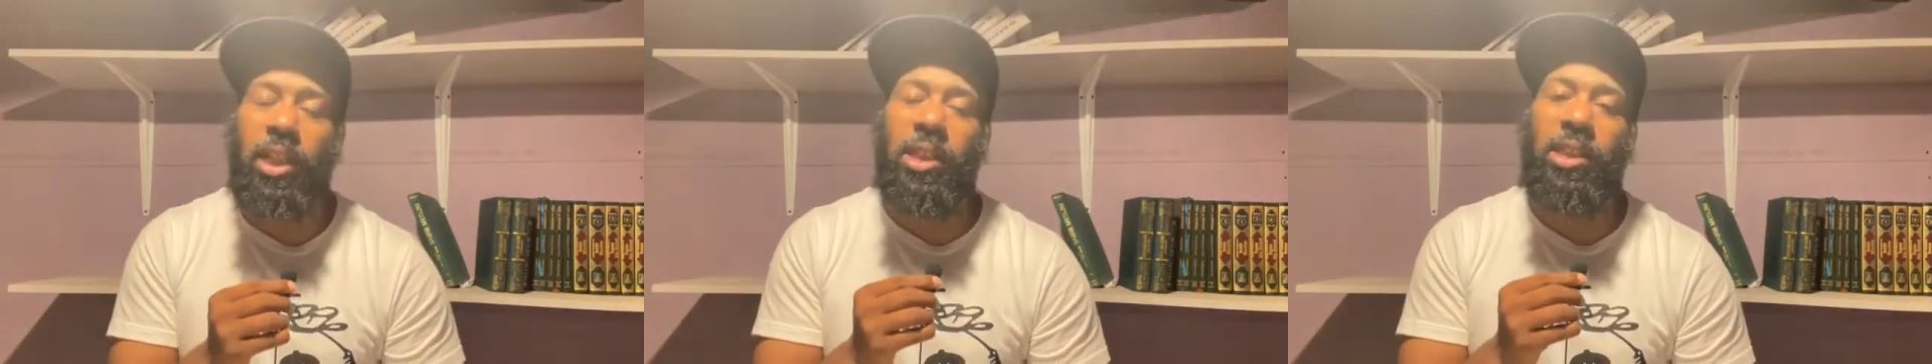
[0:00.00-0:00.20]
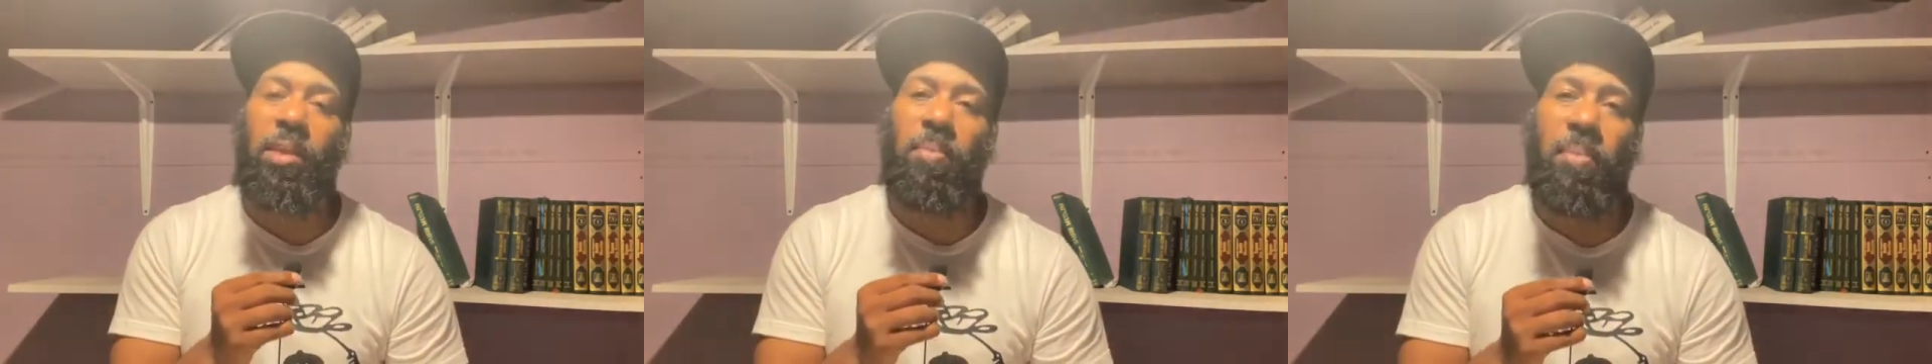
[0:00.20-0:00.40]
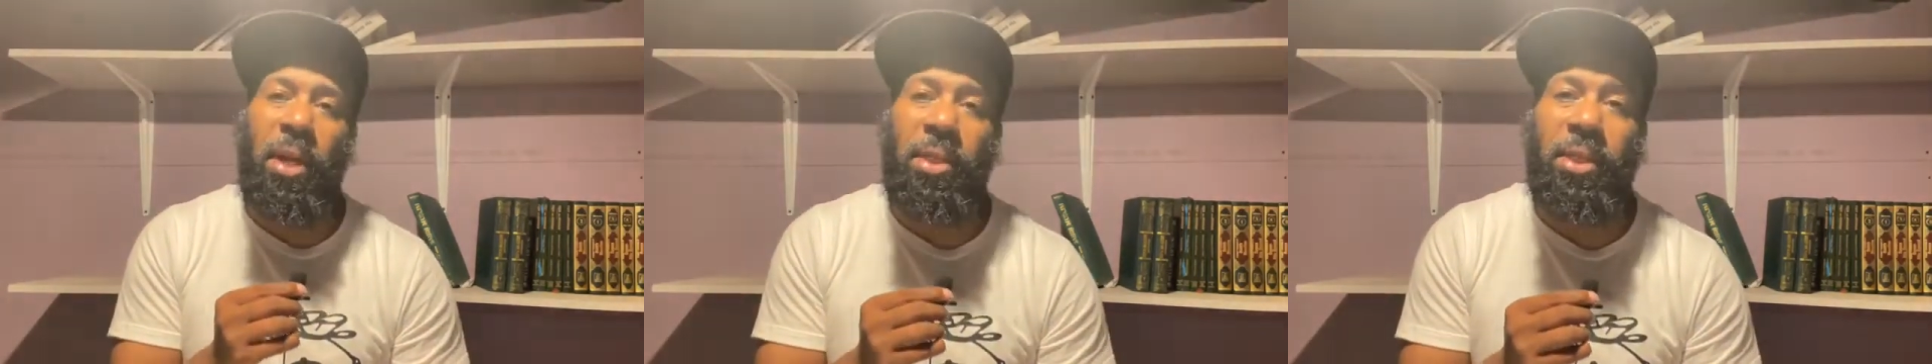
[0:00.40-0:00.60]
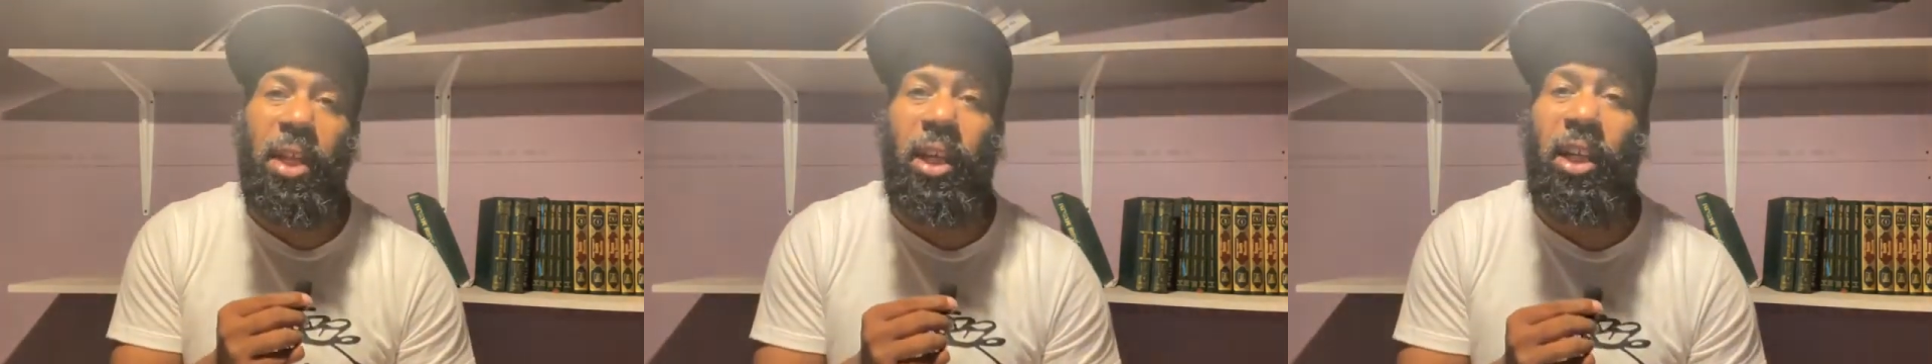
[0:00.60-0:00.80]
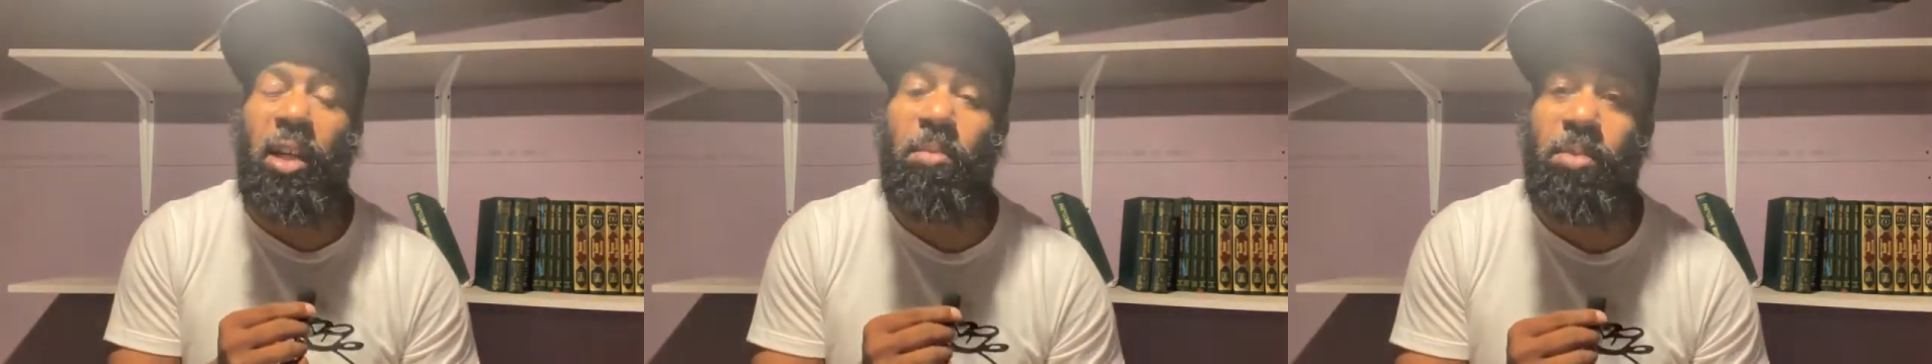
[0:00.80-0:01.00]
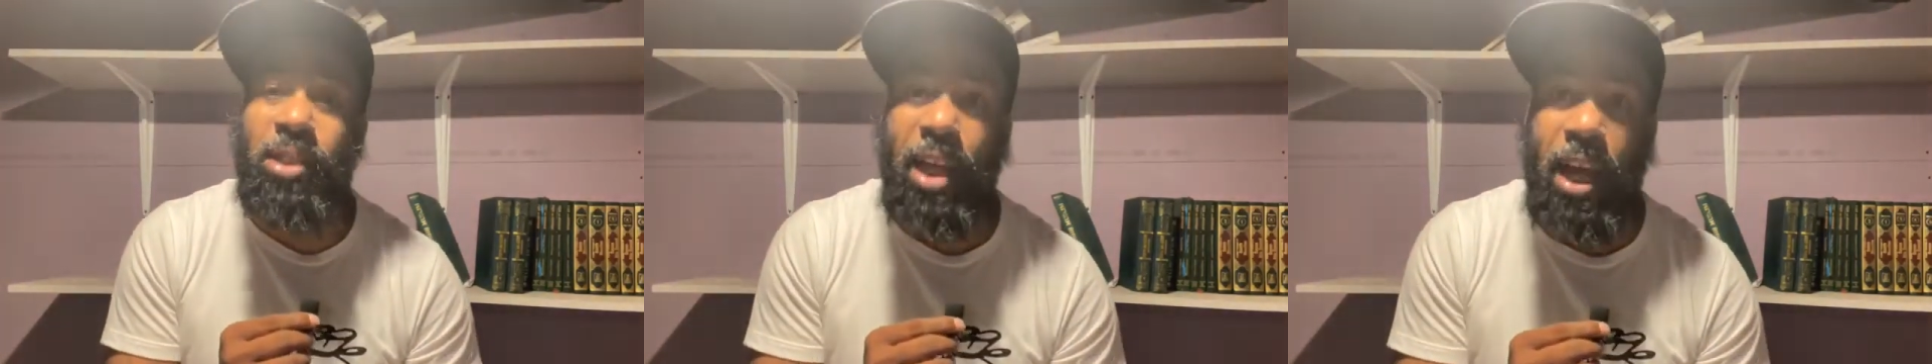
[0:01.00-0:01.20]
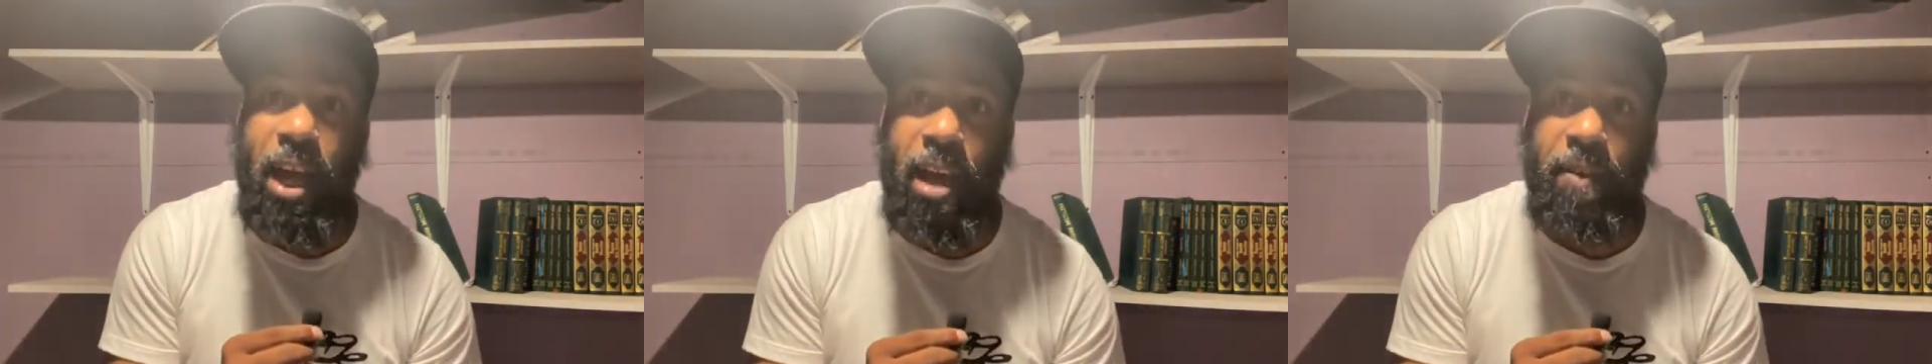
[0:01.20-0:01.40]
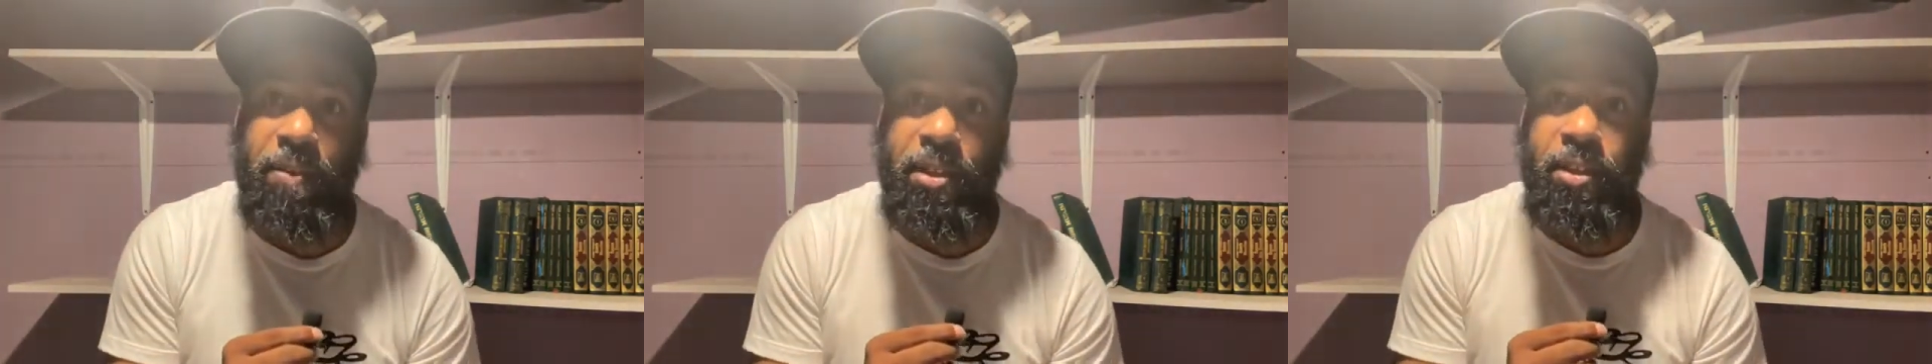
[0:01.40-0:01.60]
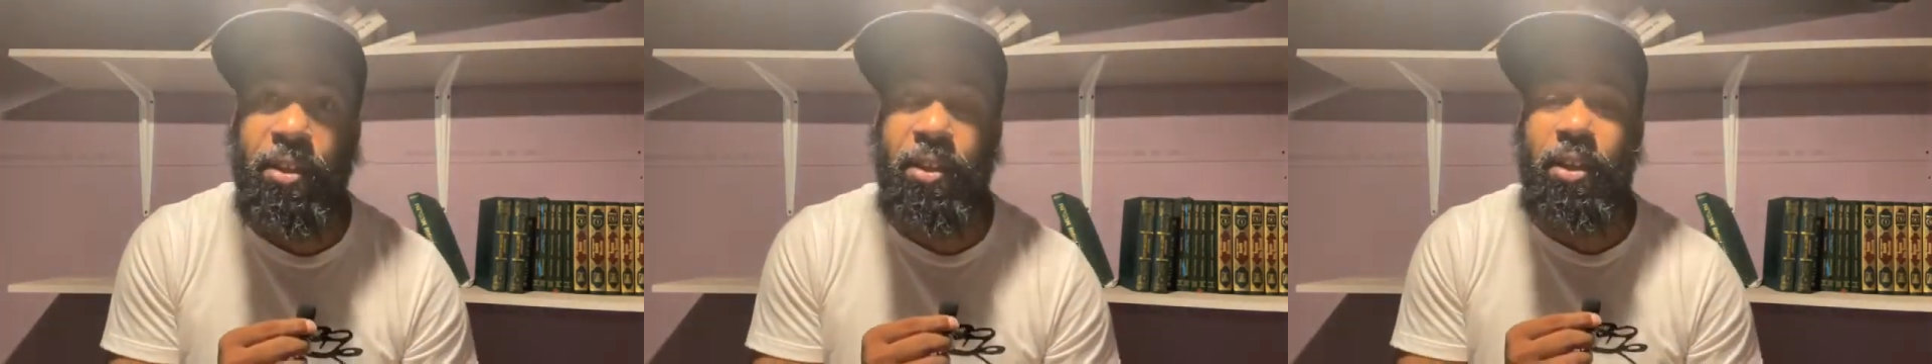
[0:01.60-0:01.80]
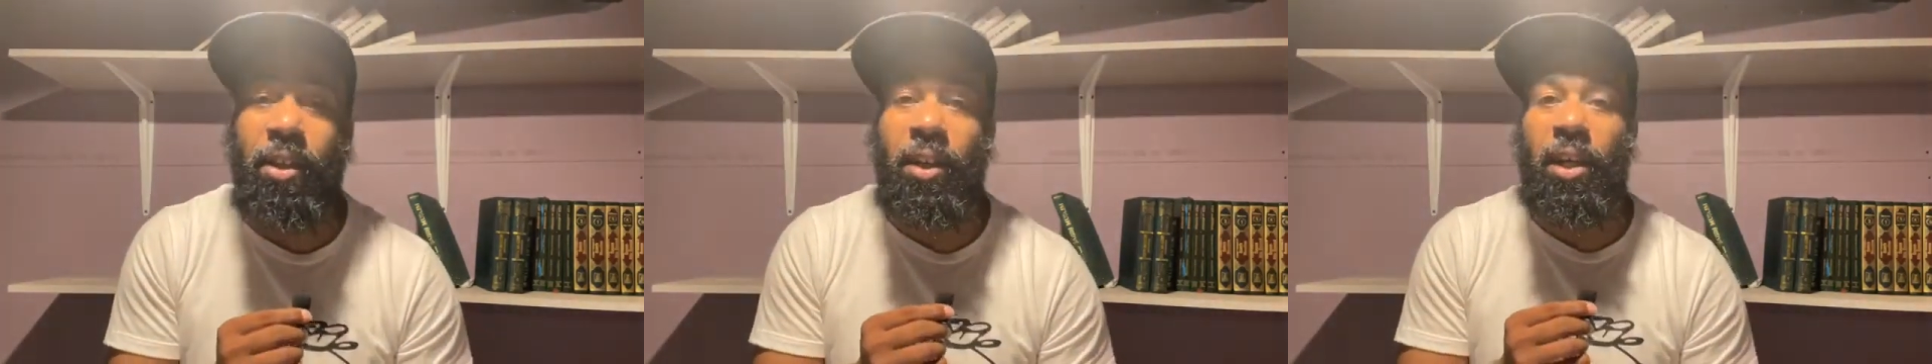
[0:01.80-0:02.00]
is the month that comes
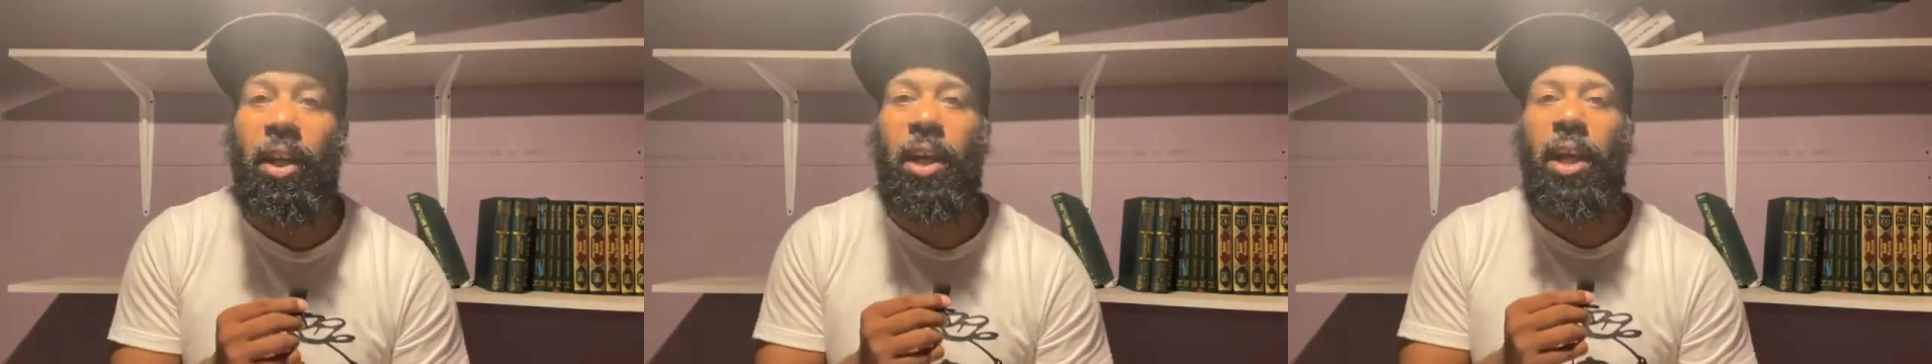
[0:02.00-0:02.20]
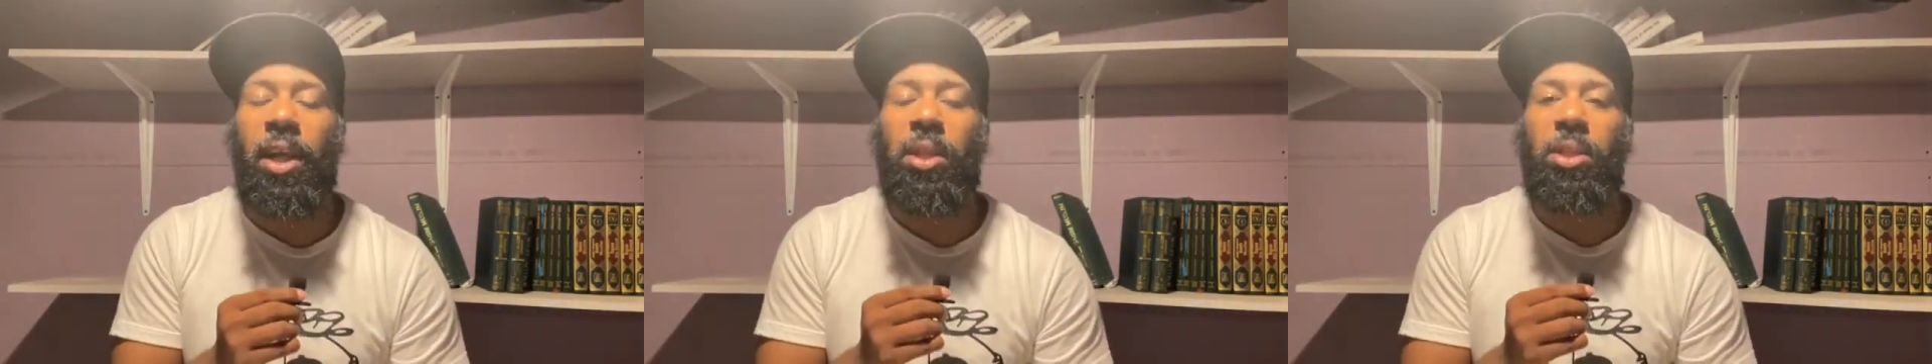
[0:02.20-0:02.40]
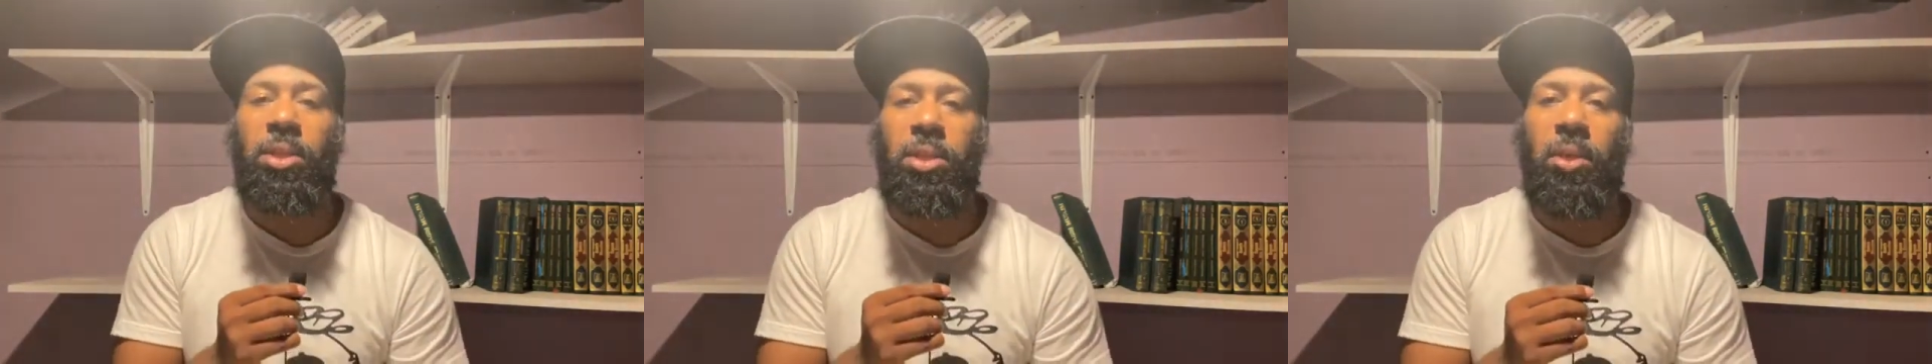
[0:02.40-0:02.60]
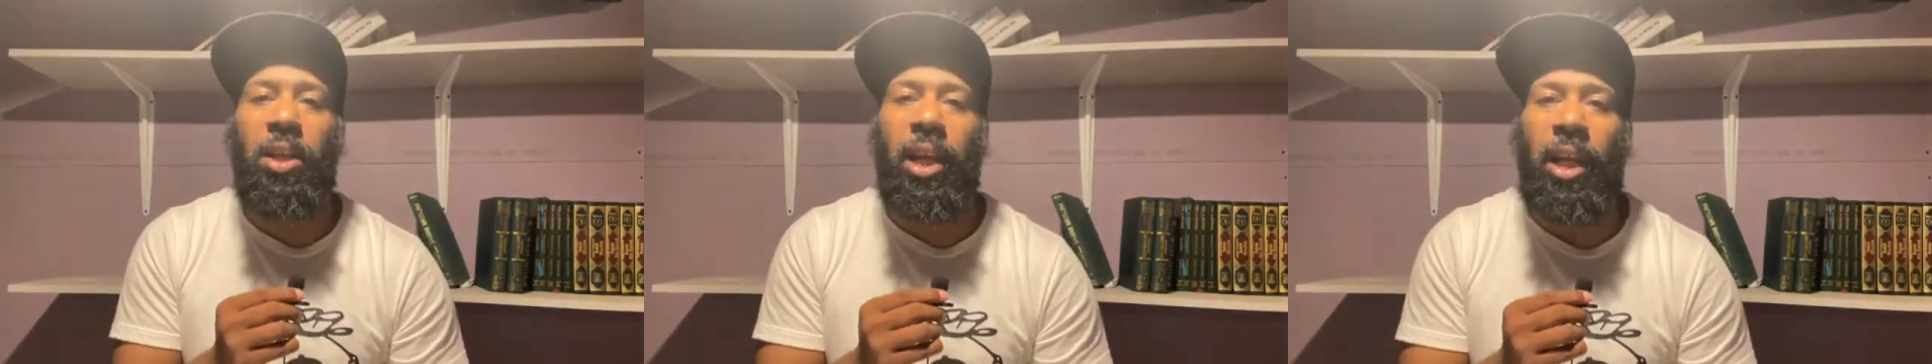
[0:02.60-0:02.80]
after Dhul